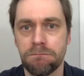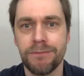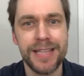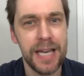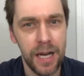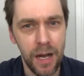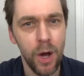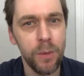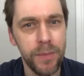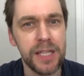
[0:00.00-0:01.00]
Yeah, I
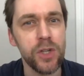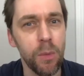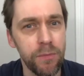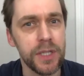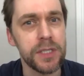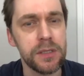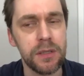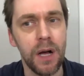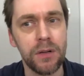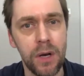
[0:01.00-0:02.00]
hope that's obvious.
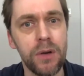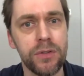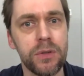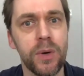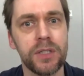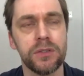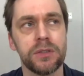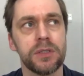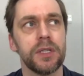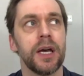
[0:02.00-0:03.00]
I'll go through questions
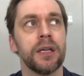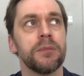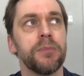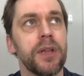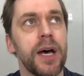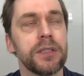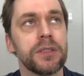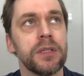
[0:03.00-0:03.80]
at the end, but that